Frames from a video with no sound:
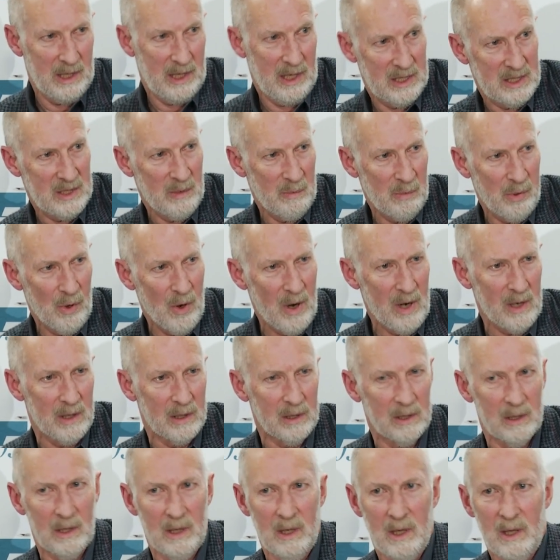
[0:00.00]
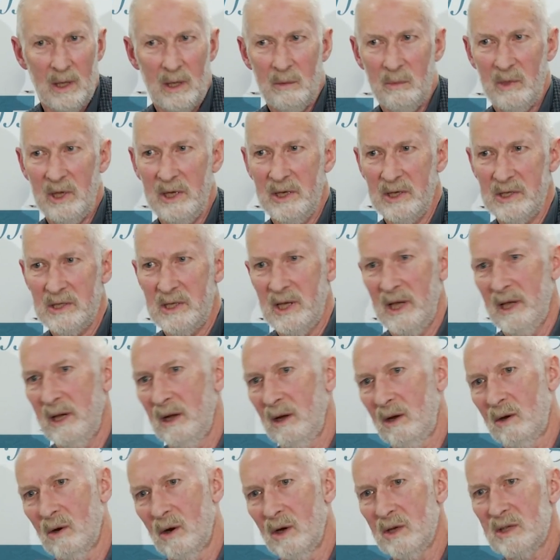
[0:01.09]
is important because then,
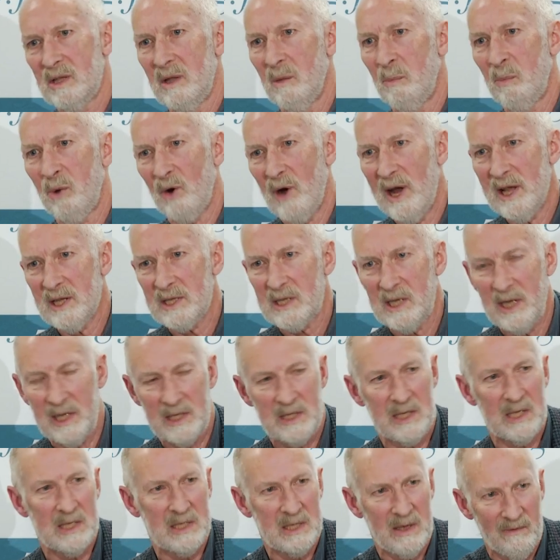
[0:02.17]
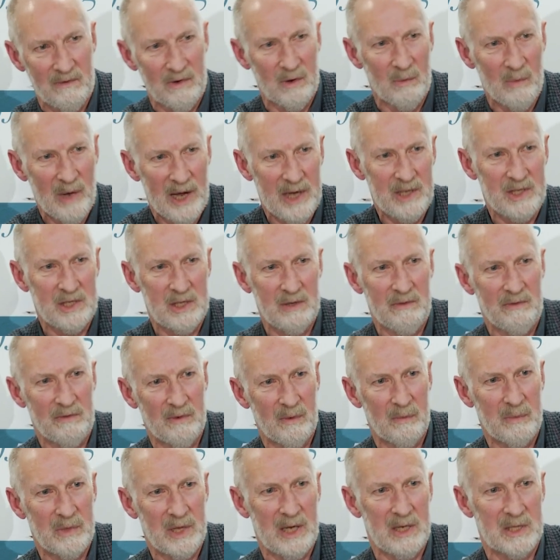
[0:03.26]
of course, the press gets its information
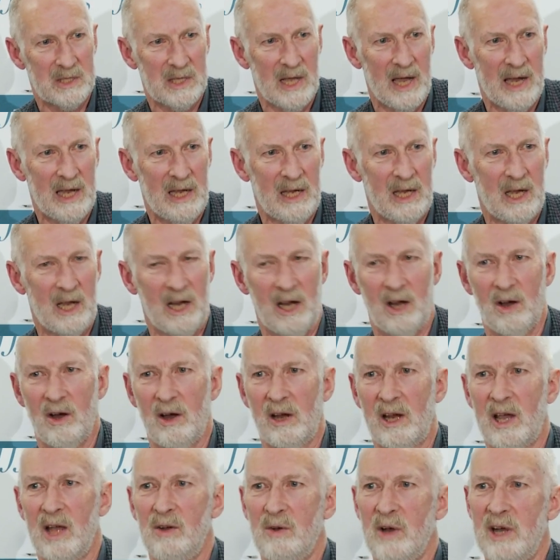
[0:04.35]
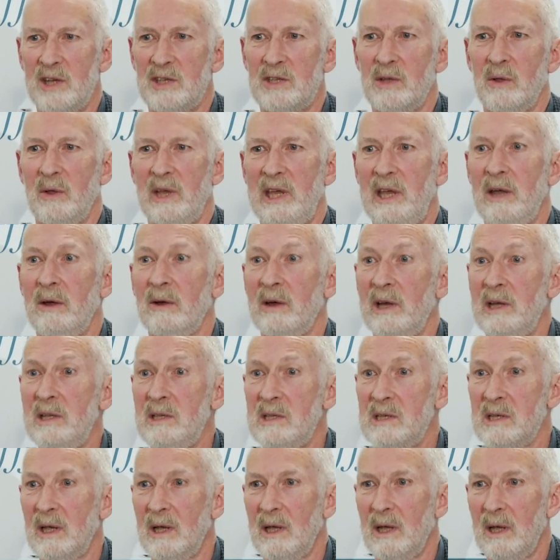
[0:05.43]
from things like congressional hearings